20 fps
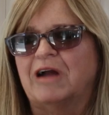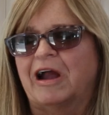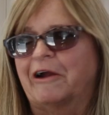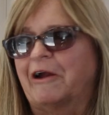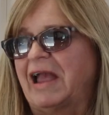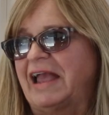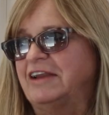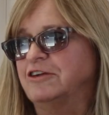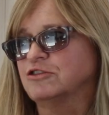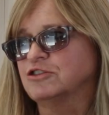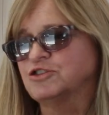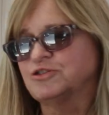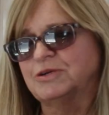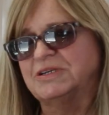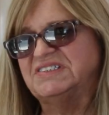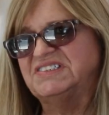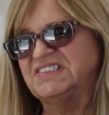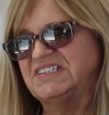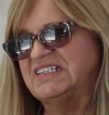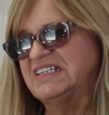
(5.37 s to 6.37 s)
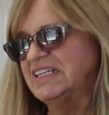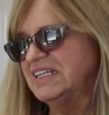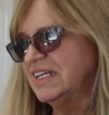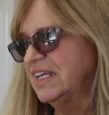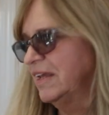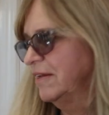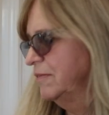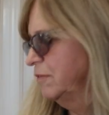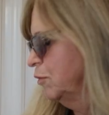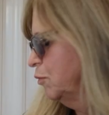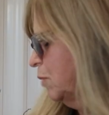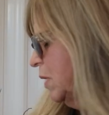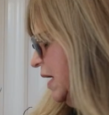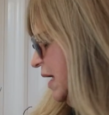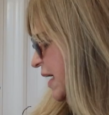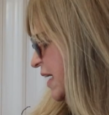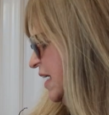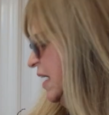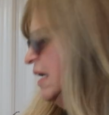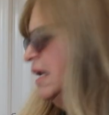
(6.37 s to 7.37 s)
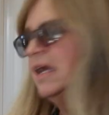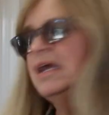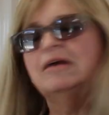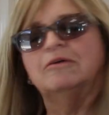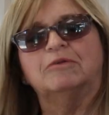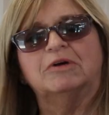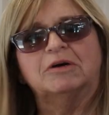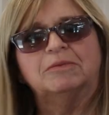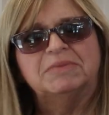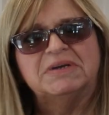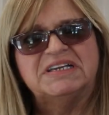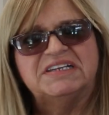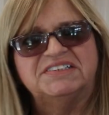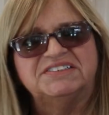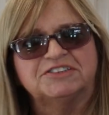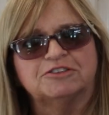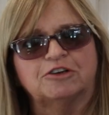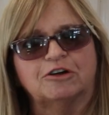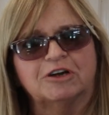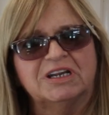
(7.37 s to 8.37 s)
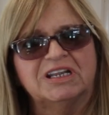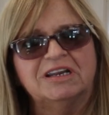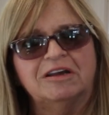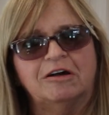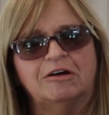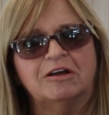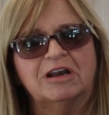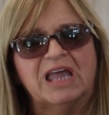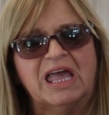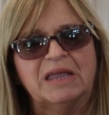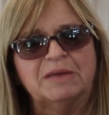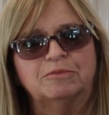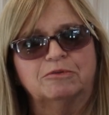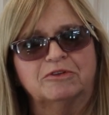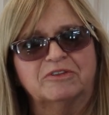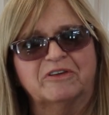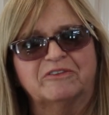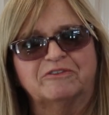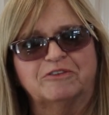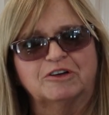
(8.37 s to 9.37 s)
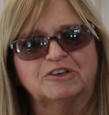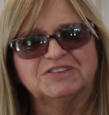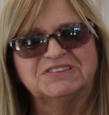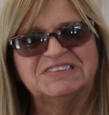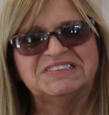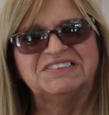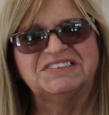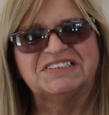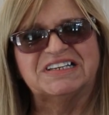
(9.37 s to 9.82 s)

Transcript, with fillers: Our annual tree seedling giveaway will be starting on April the 1st and